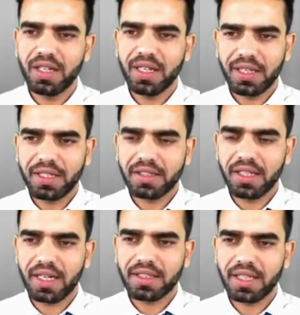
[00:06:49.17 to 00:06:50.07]

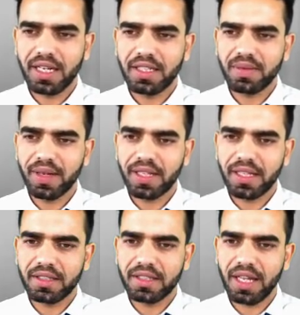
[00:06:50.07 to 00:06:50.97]
That's aided by the
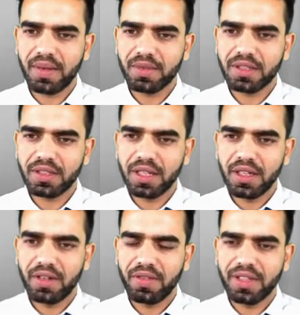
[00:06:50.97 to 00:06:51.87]
enzymes
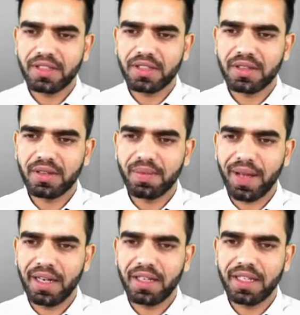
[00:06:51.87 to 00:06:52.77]
which
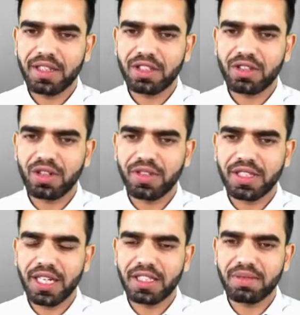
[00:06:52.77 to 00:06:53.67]
mainly in the which
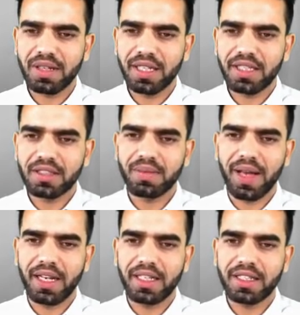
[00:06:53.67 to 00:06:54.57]
takes place
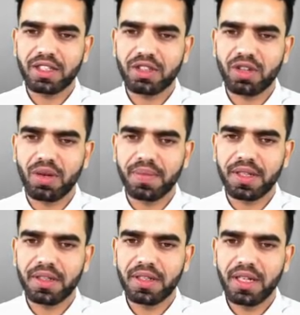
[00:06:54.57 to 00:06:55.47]
mainly in the stomach
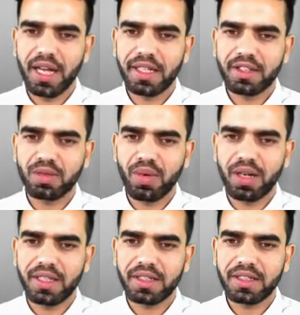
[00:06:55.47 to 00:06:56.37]
and the small
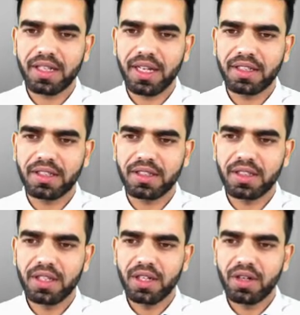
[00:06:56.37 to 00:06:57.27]
intestines.
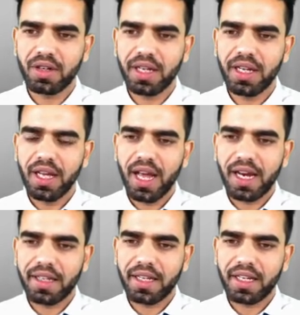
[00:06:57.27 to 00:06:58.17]
Okay,
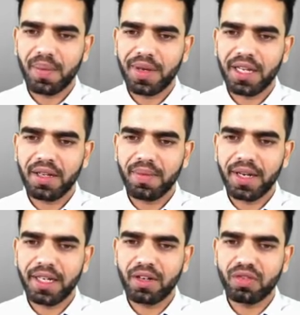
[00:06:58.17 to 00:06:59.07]
and they chemically
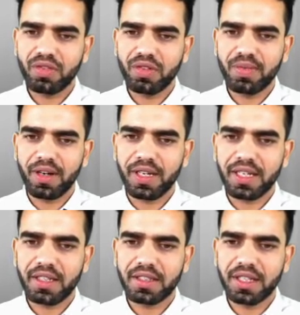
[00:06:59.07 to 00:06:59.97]
break down food
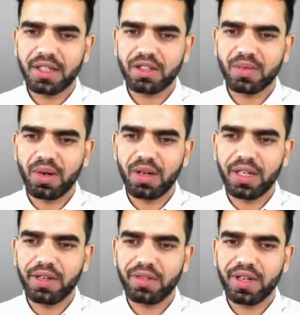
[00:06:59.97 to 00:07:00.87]
particles into small
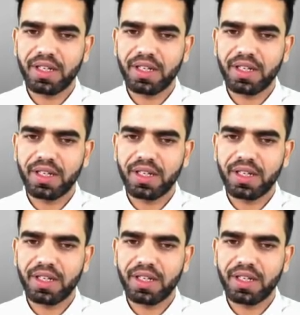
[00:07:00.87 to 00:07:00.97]
nutrient